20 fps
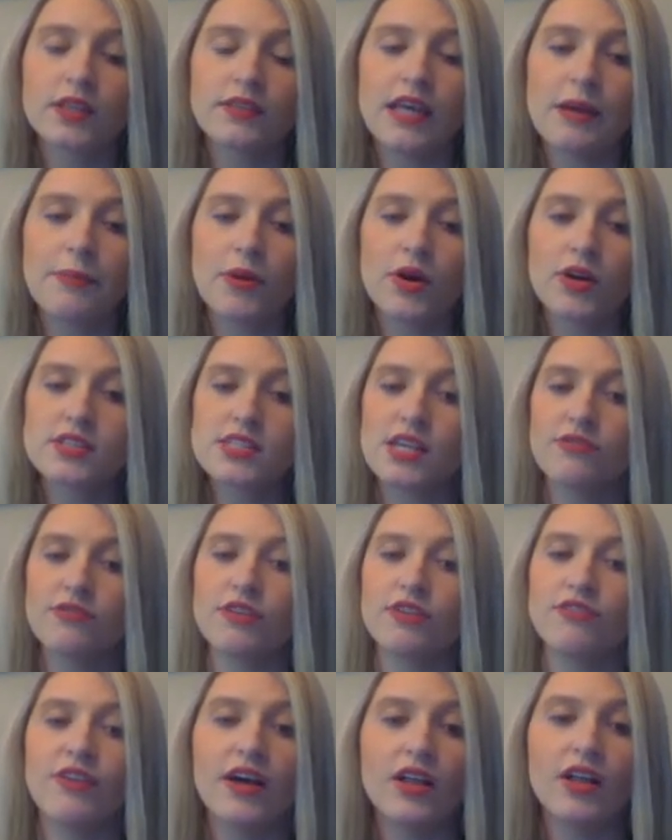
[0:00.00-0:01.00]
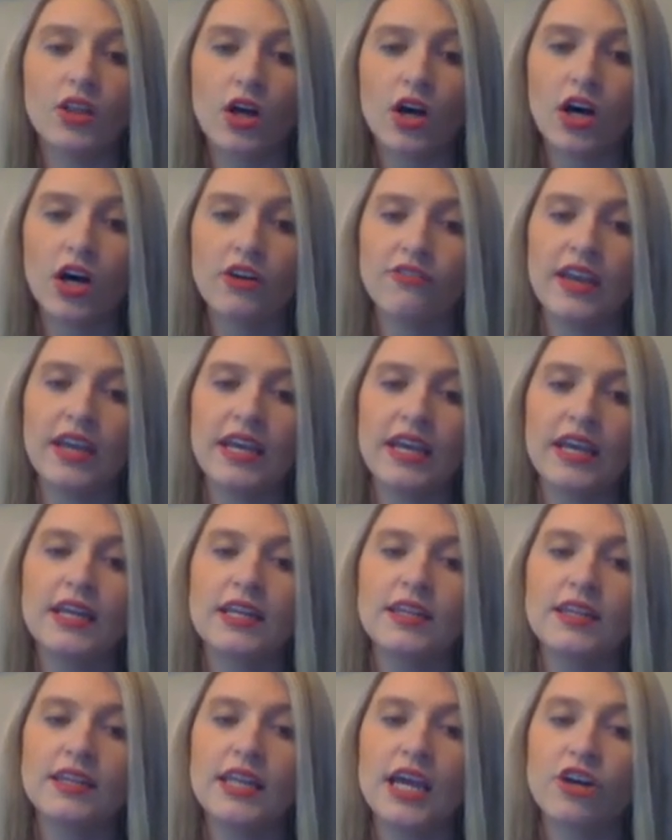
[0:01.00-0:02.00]
that parts of it fell off
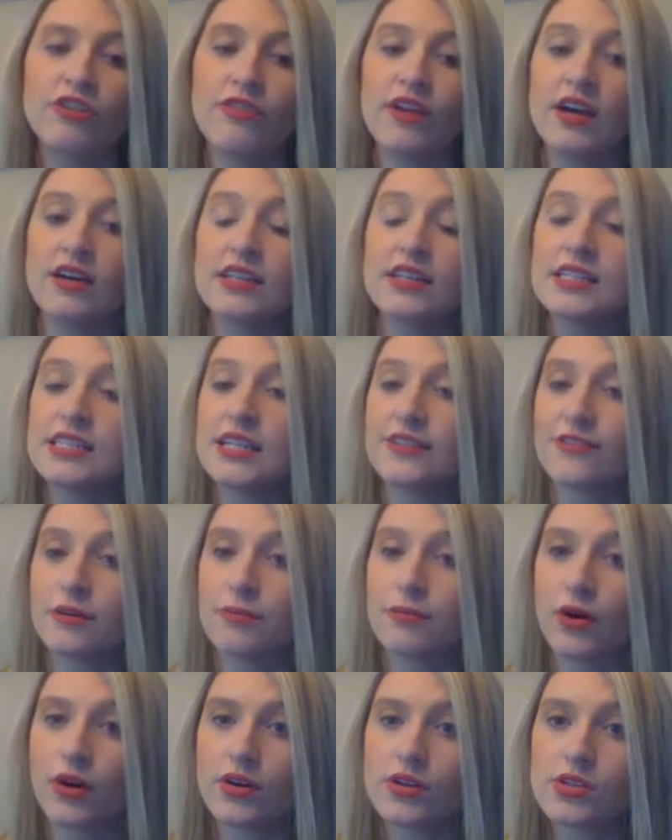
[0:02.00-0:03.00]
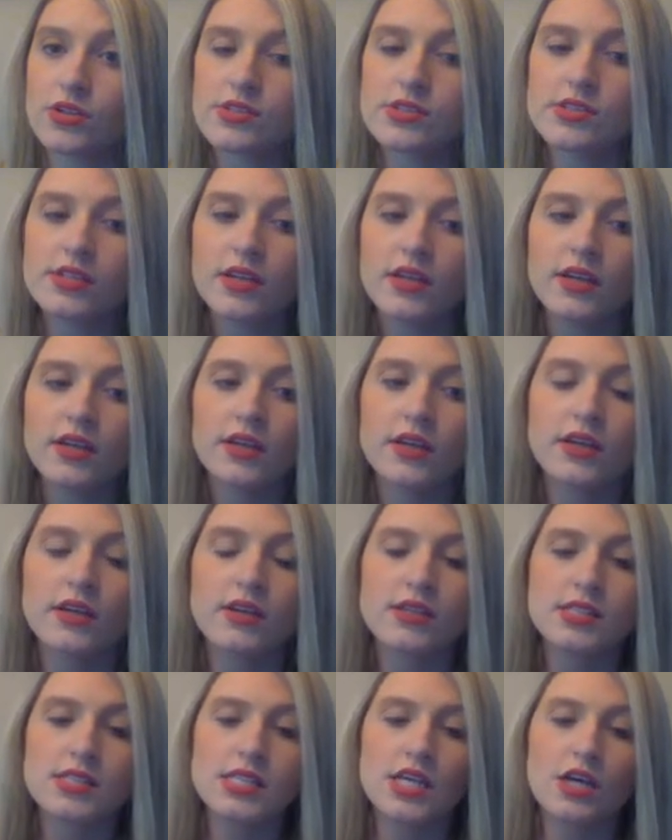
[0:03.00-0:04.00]
and they're found in different parts.
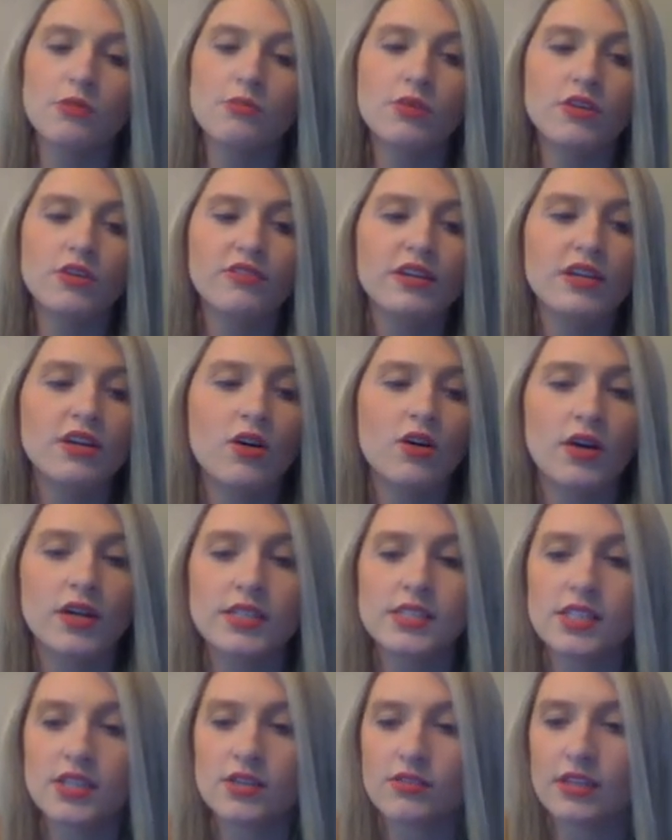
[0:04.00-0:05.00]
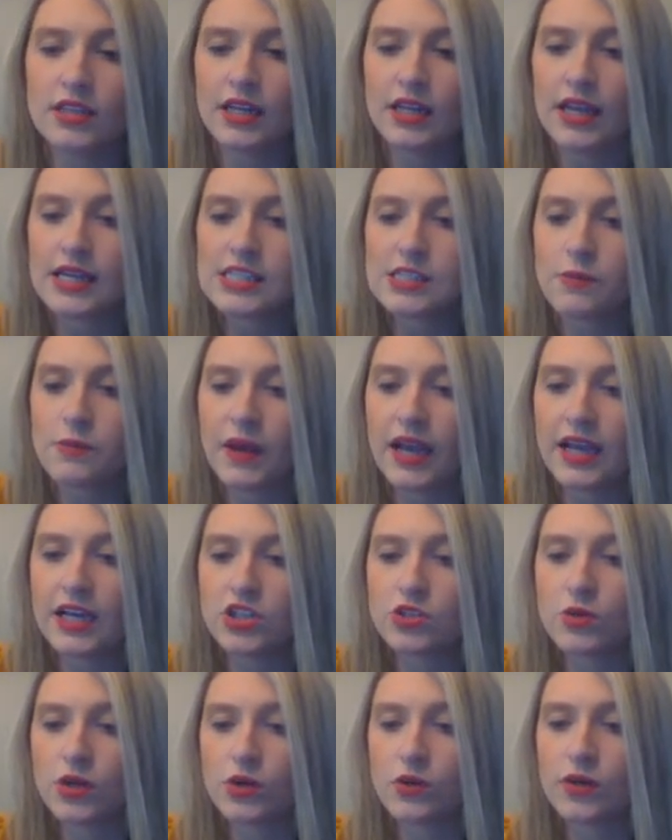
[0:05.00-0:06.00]
So moving on to the next
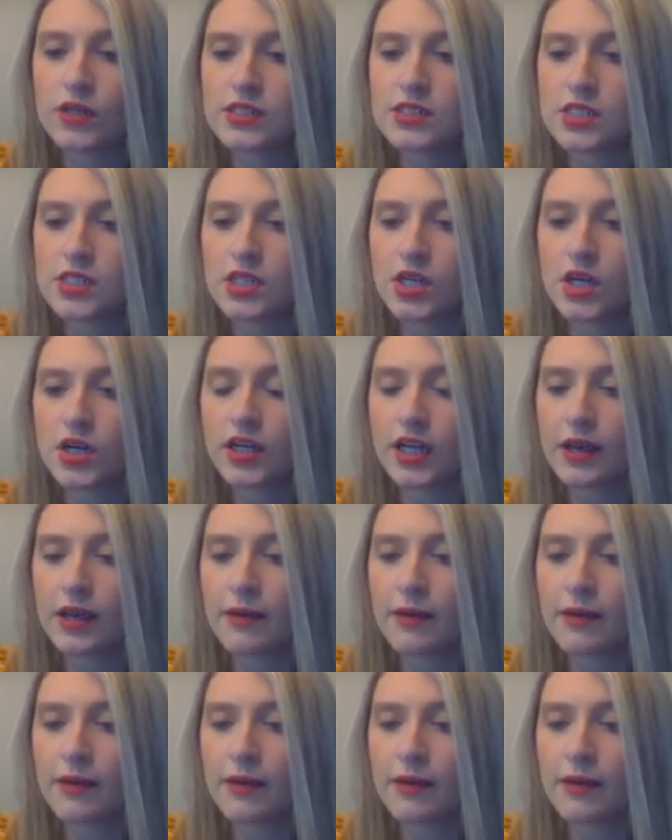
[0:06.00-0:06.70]
page, we're going to talk